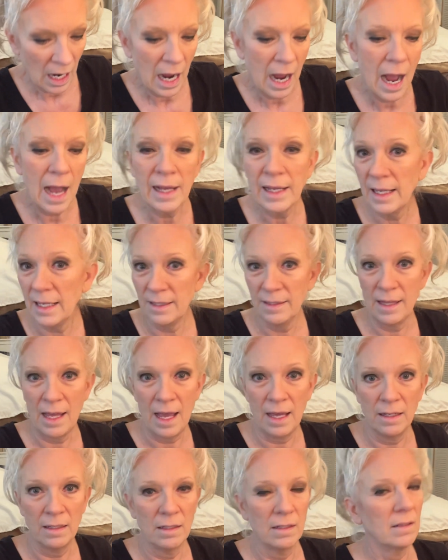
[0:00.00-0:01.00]
I get
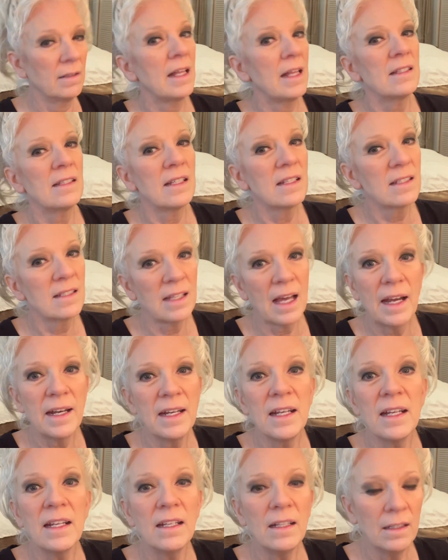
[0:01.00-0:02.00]
that. That's
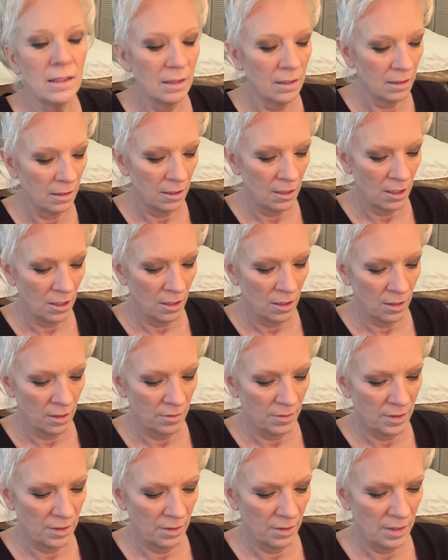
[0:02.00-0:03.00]
exciting.
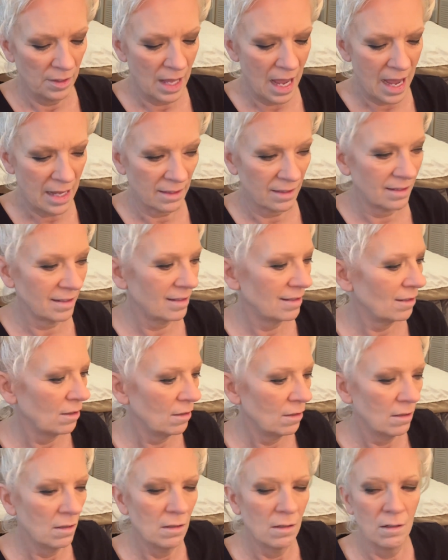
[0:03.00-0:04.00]
That's
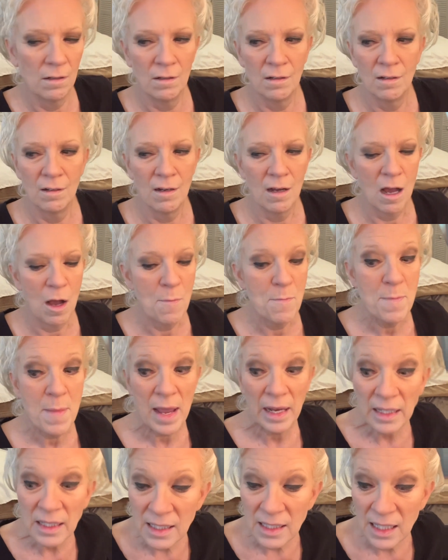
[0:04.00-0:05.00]

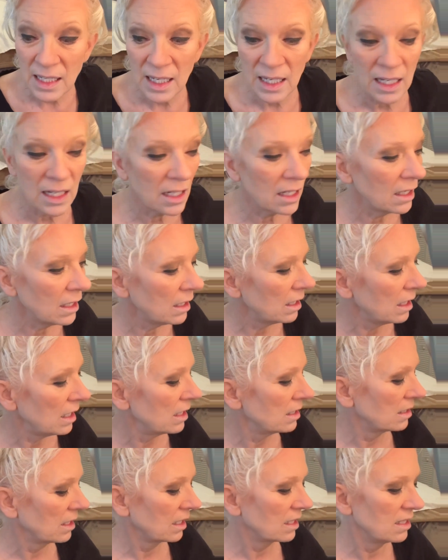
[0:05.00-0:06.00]
amazing,
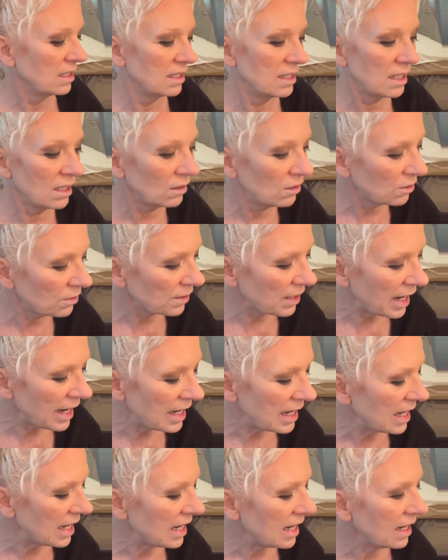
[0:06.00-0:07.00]
it's
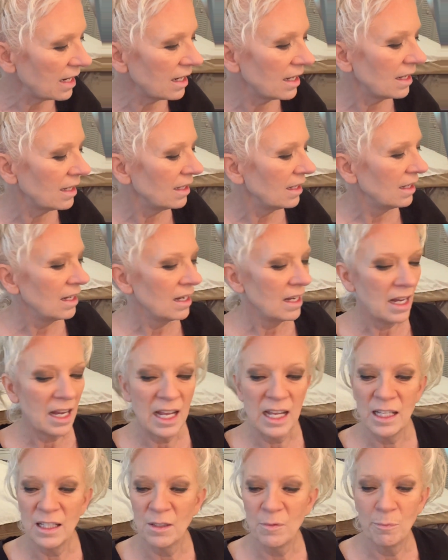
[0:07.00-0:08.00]
exhilarating,
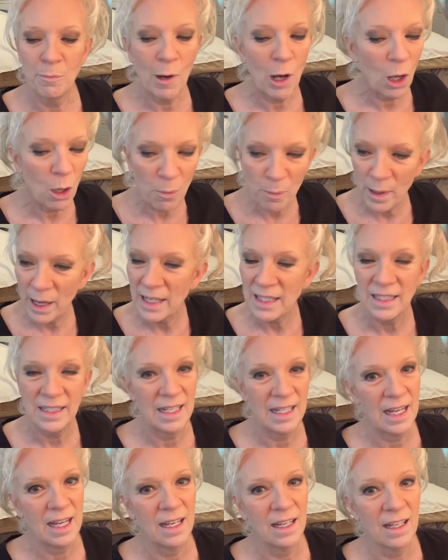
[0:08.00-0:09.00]
it's ball
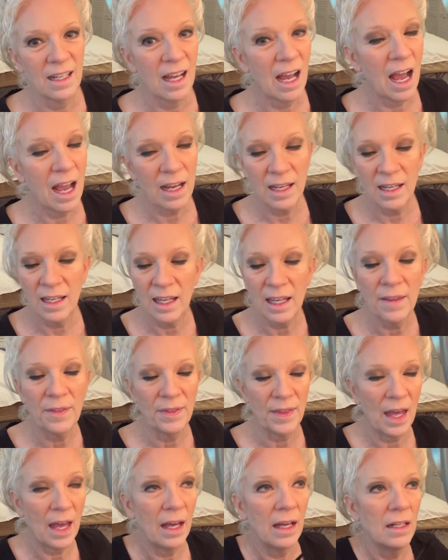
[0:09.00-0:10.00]
busting. I get
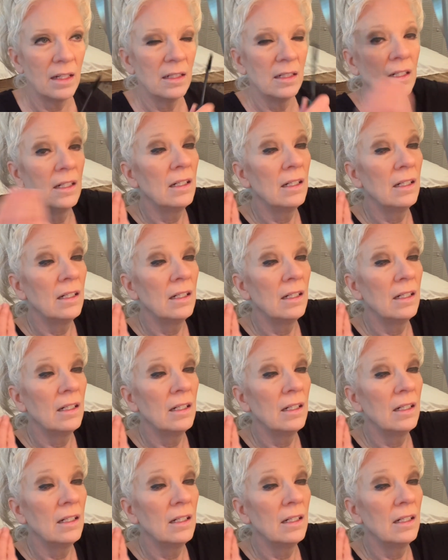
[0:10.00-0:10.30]
that.